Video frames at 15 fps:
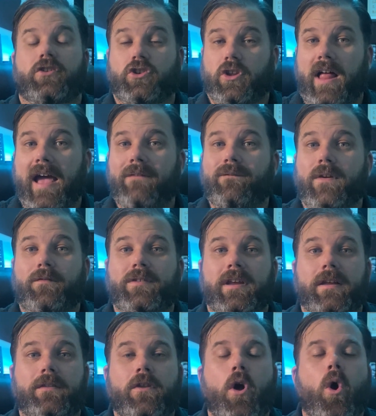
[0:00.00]
July
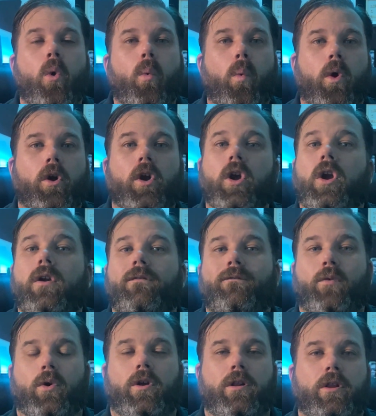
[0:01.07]
15th were
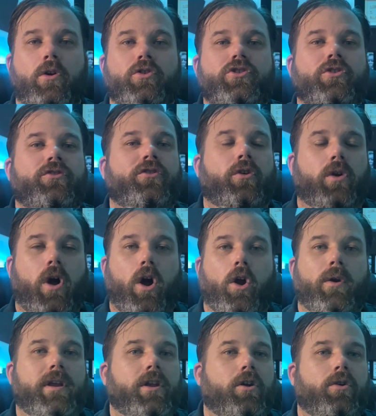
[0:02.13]
foreclosures or
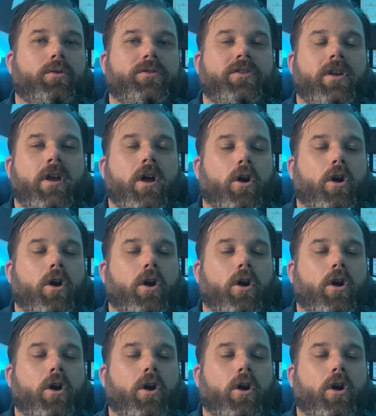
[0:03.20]
REOs